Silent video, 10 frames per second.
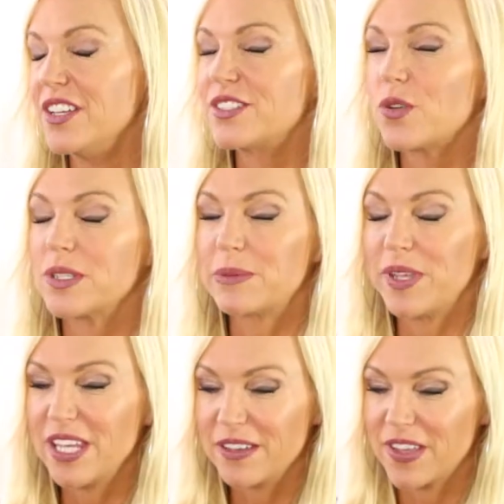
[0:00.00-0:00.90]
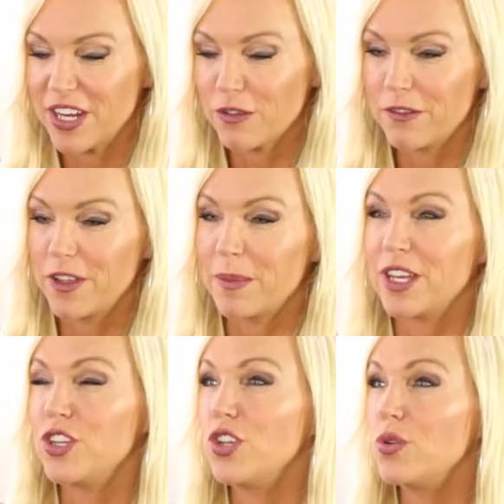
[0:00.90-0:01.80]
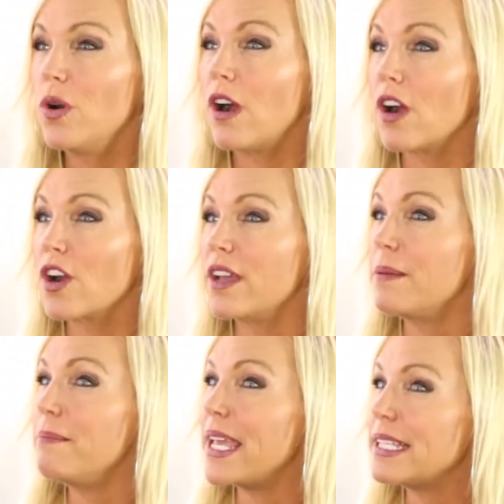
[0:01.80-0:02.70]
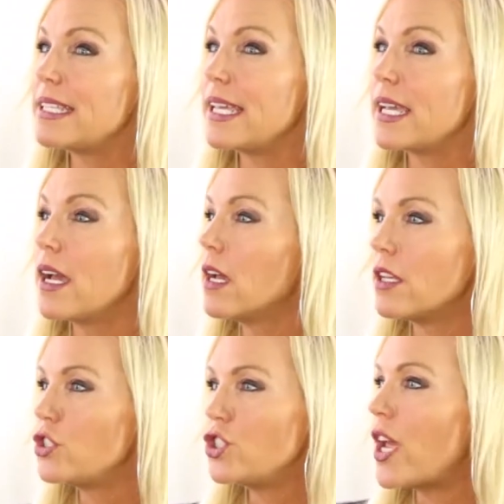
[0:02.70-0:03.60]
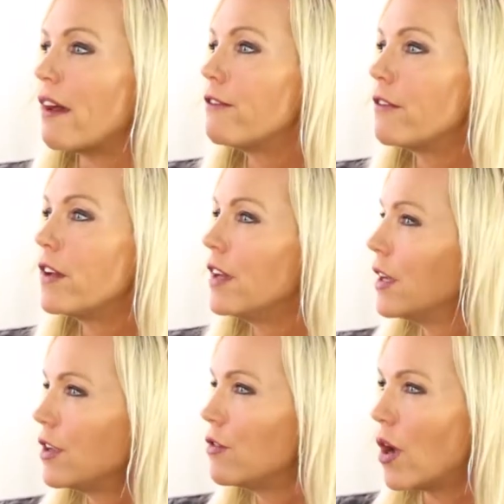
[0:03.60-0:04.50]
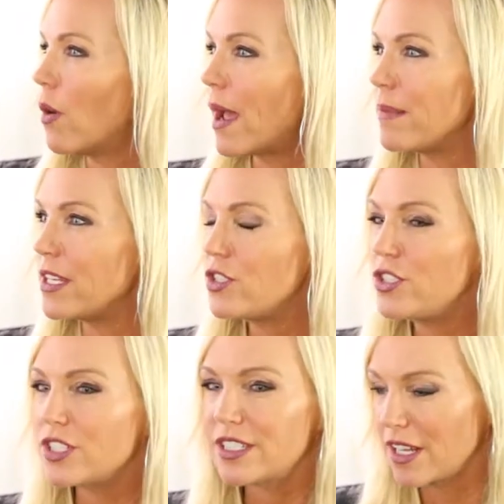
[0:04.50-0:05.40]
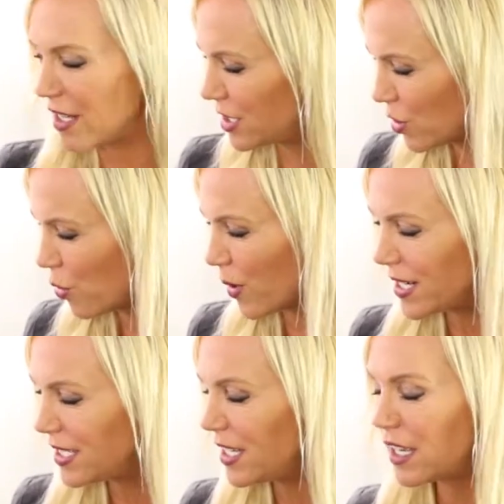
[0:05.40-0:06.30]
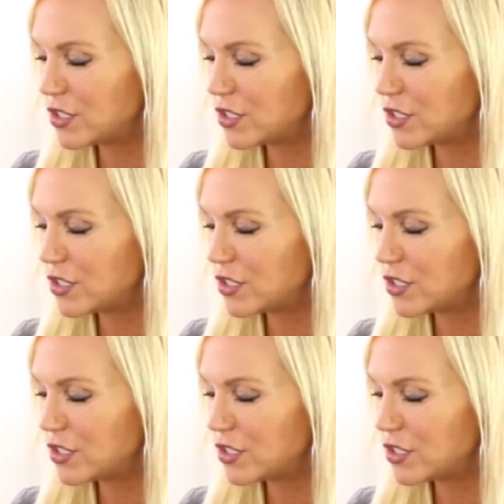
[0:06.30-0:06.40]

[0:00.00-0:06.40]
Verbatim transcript: So, speaking of getting your fulfillment, you are an amazing chef. You know, I mean, just it's crazy.